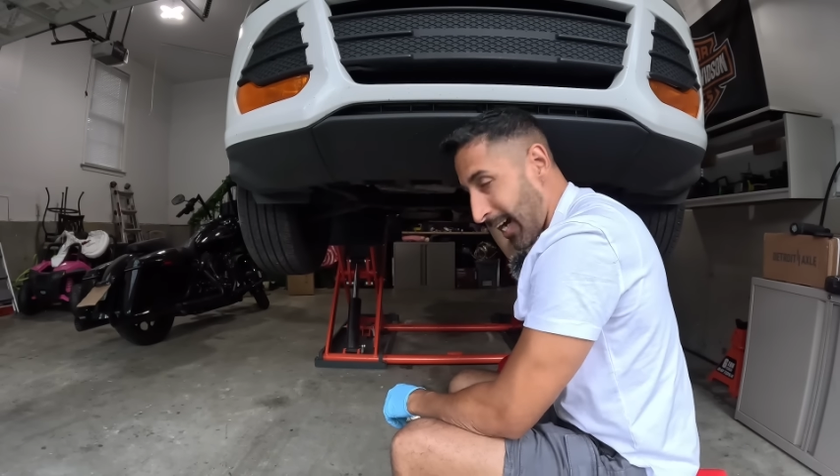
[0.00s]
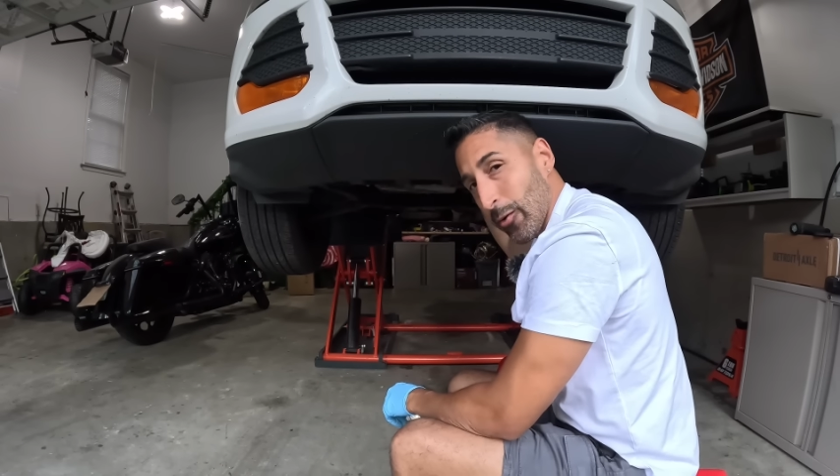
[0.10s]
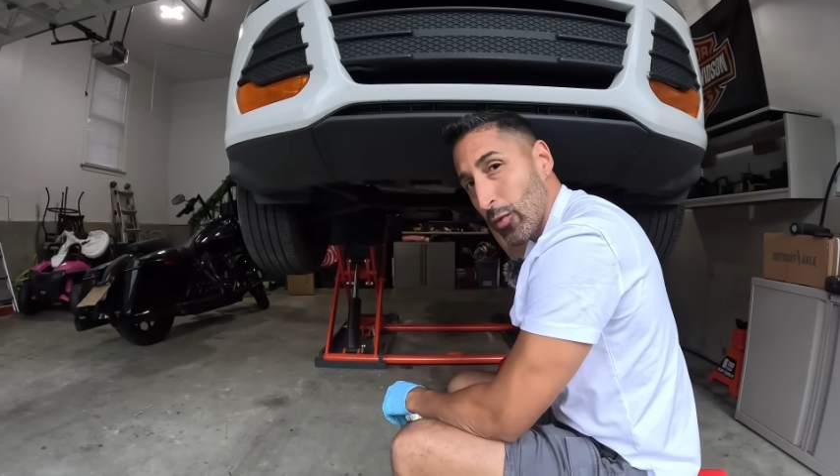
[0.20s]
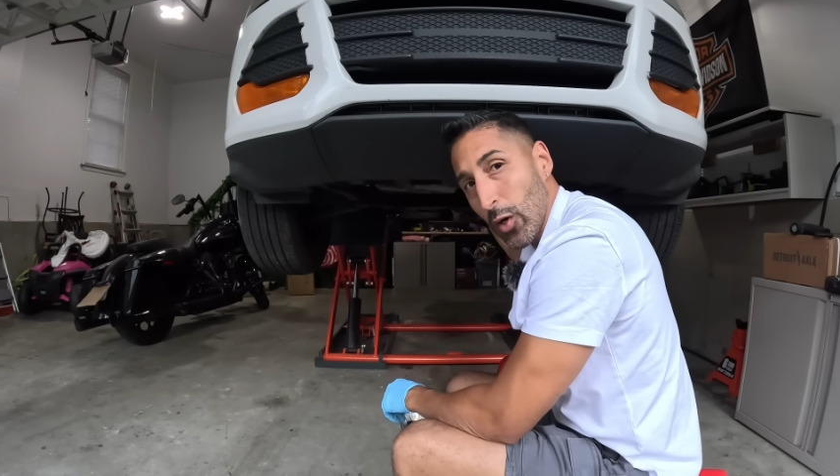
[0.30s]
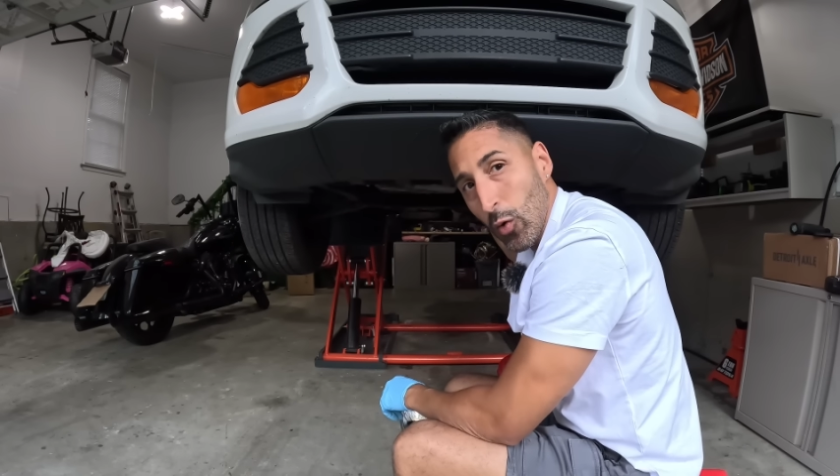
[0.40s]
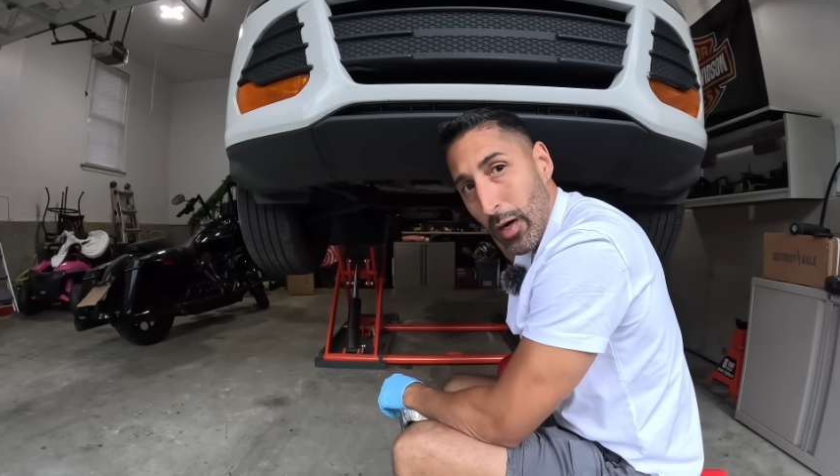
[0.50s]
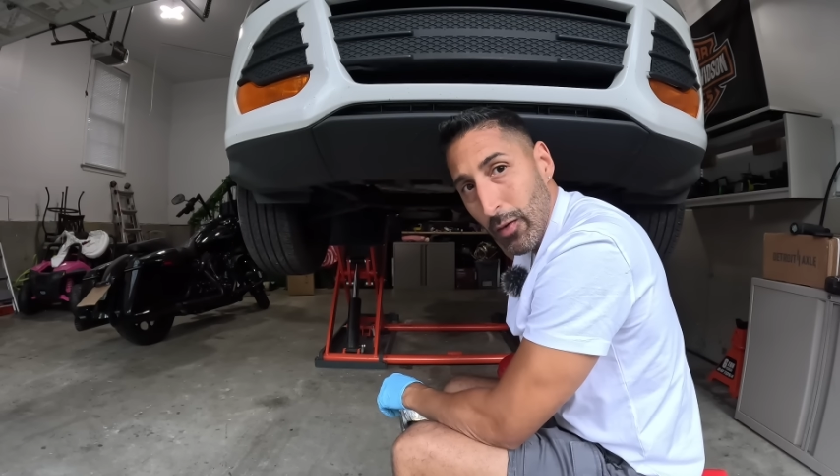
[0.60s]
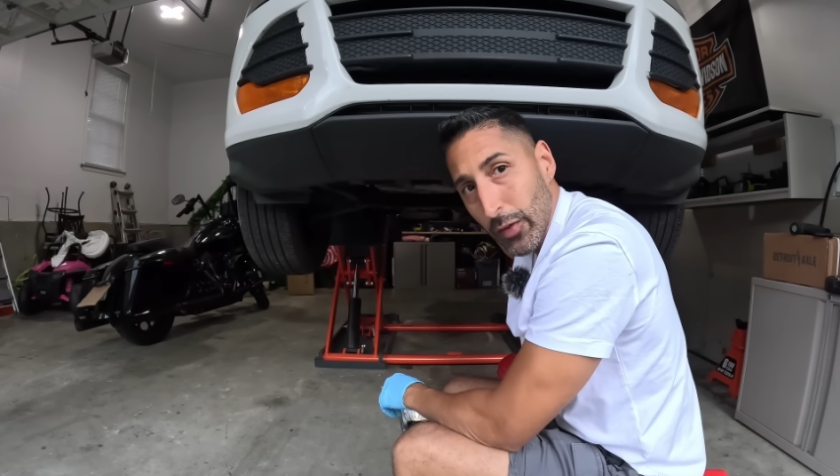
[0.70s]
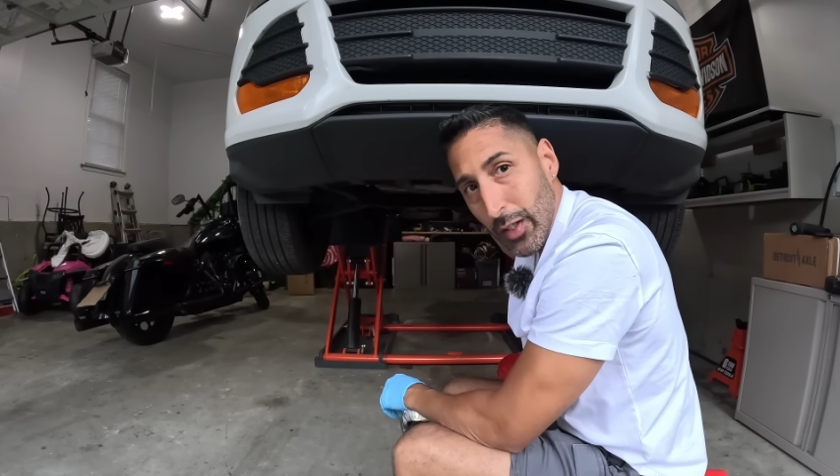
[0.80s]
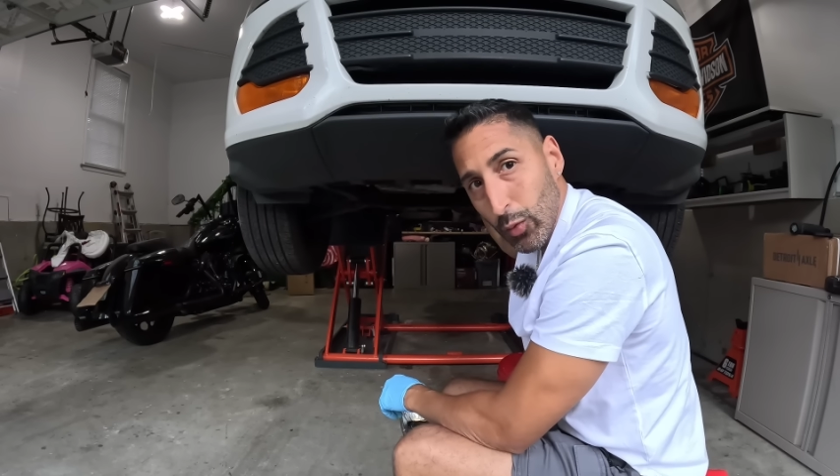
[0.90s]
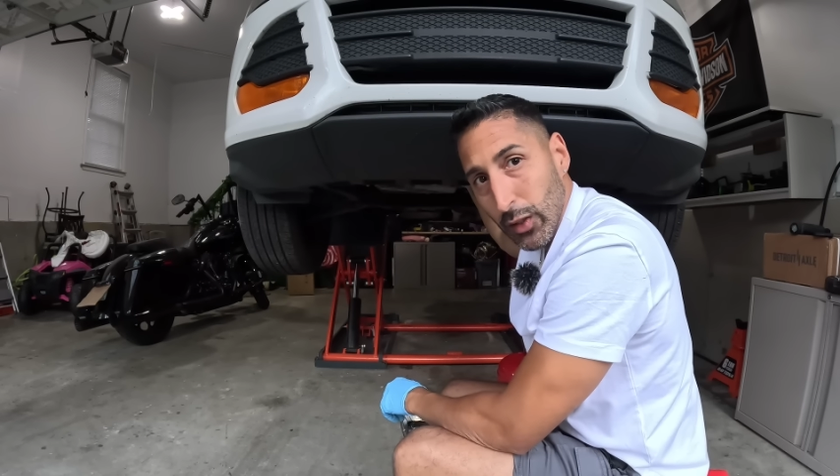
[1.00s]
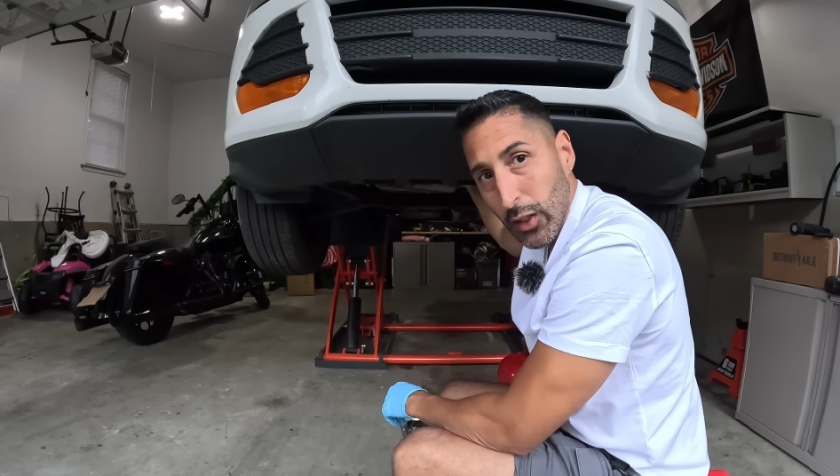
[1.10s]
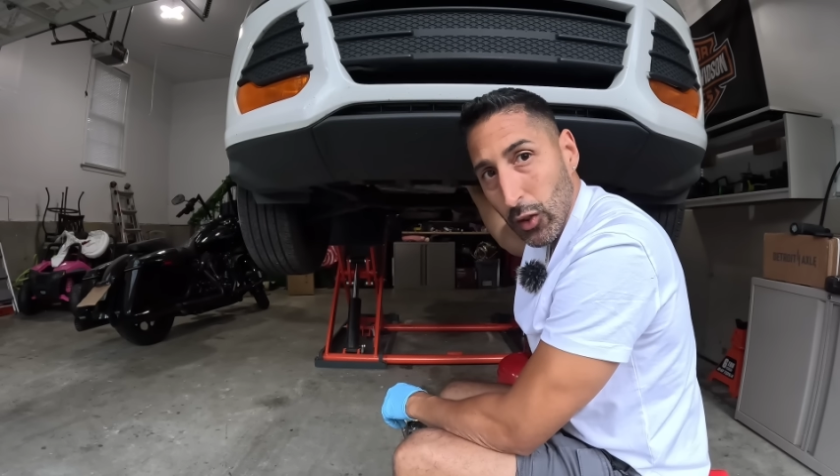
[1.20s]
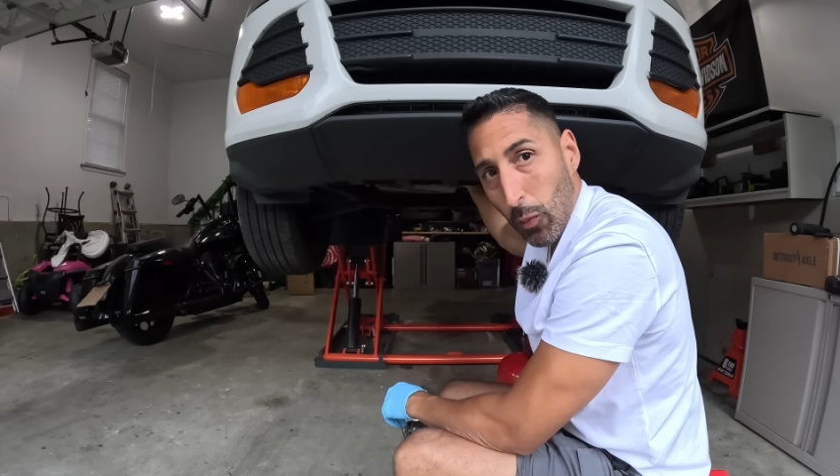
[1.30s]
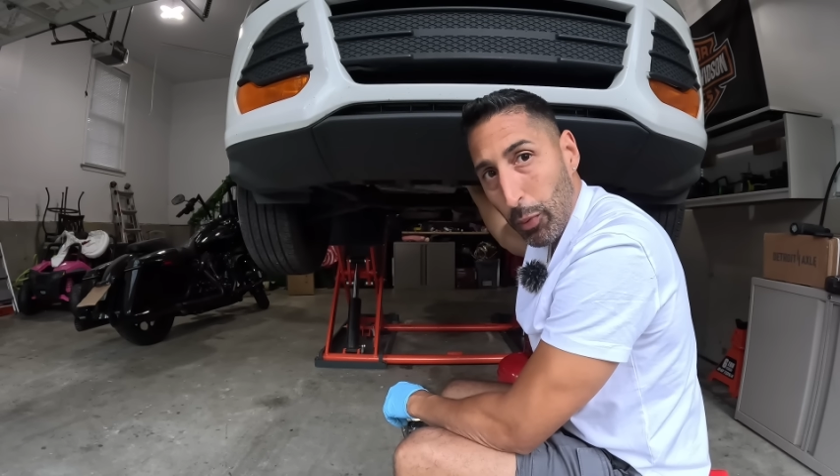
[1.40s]
I don't know, everything was
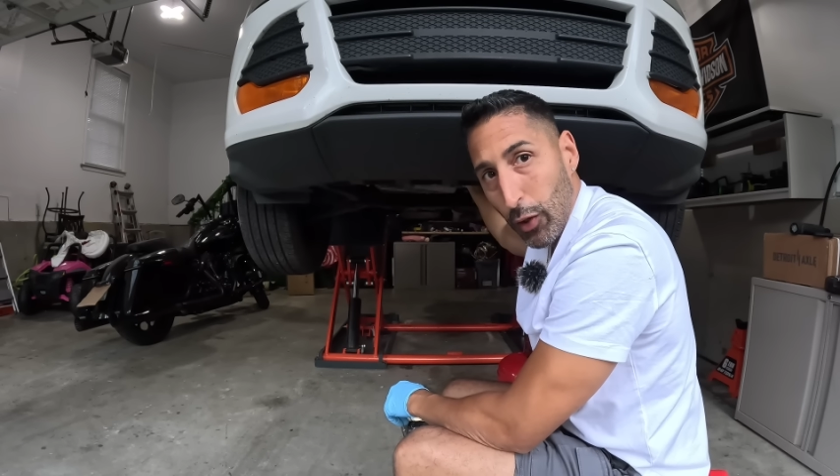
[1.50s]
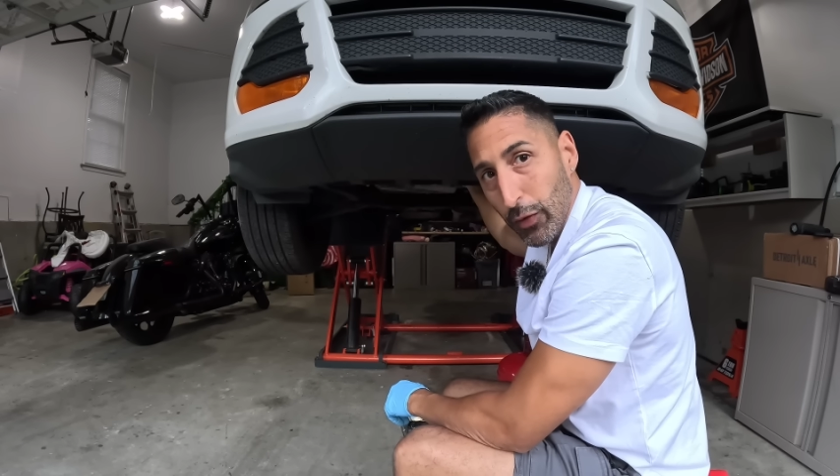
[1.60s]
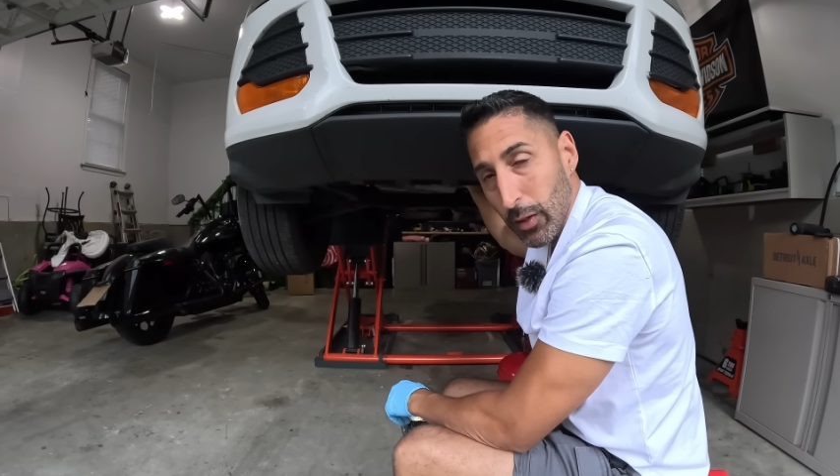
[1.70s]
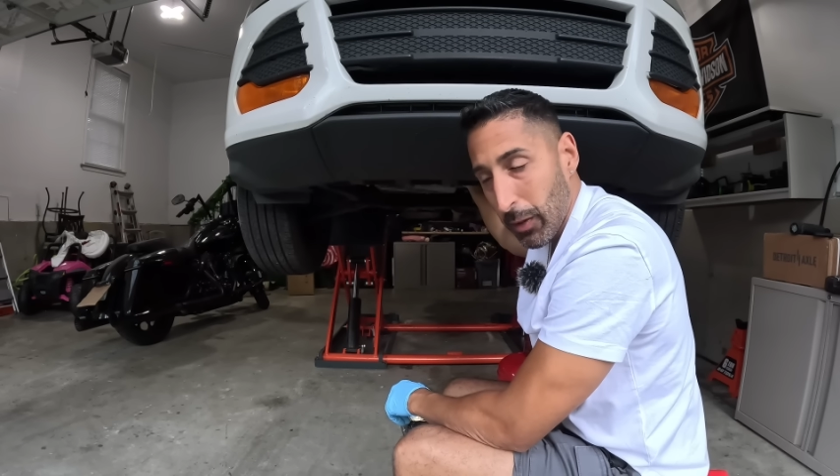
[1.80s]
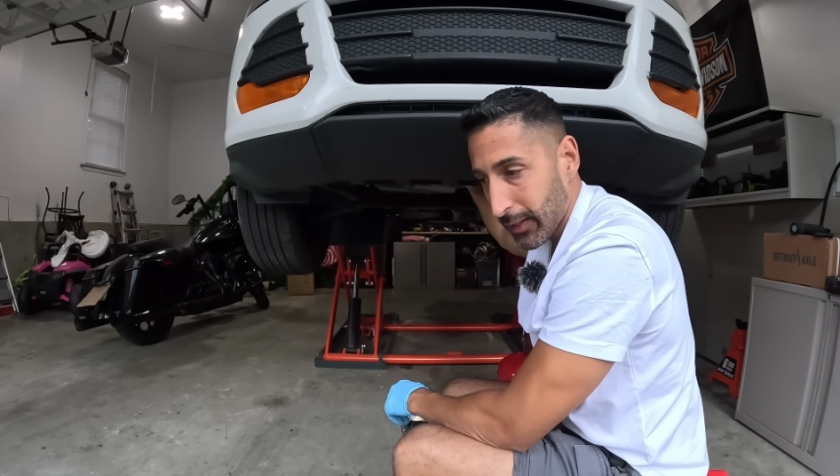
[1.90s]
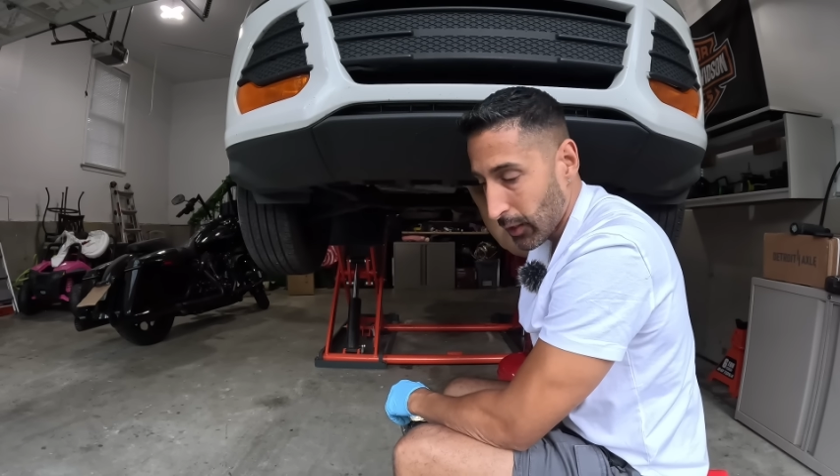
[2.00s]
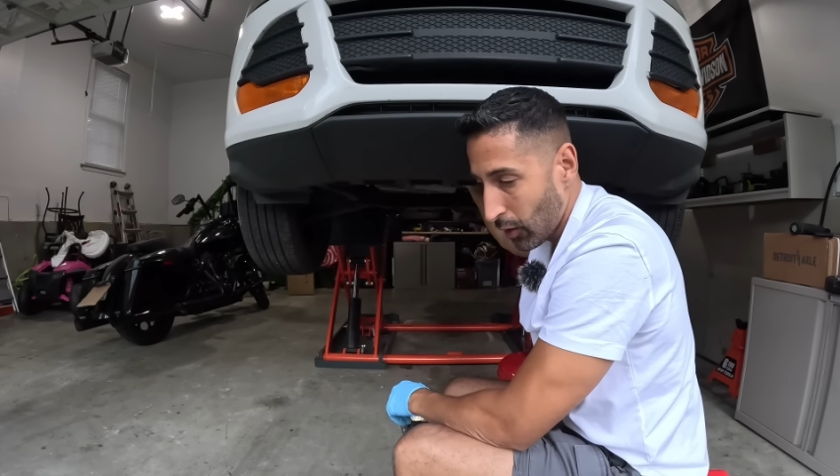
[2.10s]
just so perfect about the